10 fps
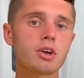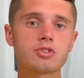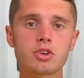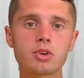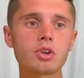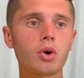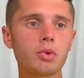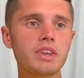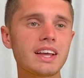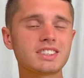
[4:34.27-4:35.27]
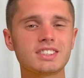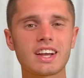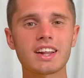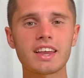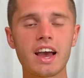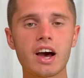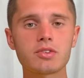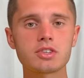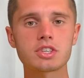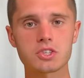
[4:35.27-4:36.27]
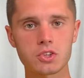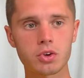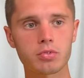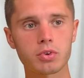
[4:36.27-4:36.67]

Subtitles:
2, you don't necessarily have to just look